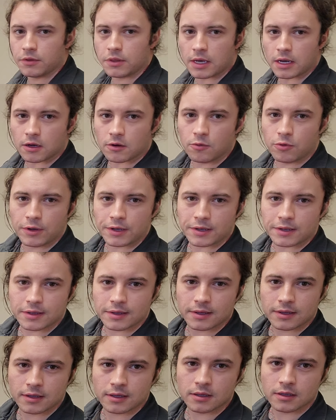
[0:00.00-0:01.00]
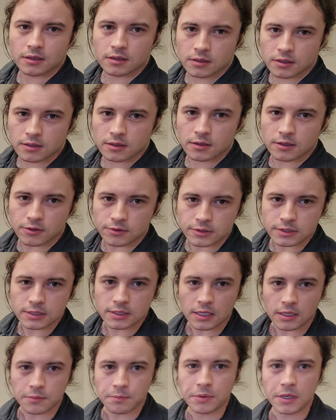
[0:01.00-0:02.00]
that quick little
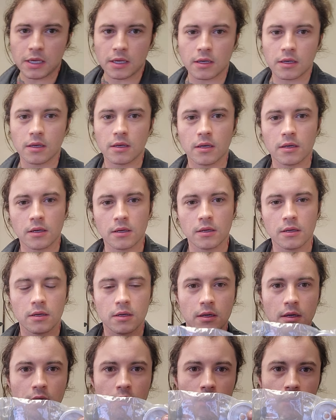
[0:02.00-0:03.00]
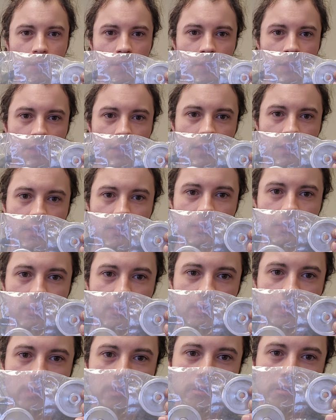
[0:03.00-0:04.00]
sneak peek,
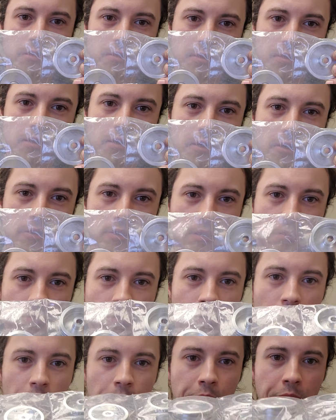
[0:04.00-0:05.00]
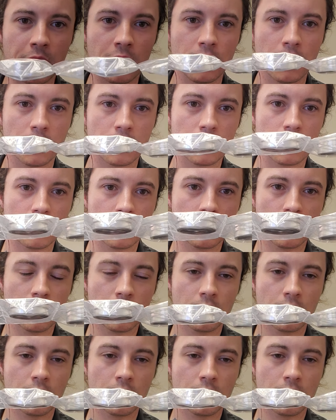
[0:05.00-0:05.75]
these are some new billet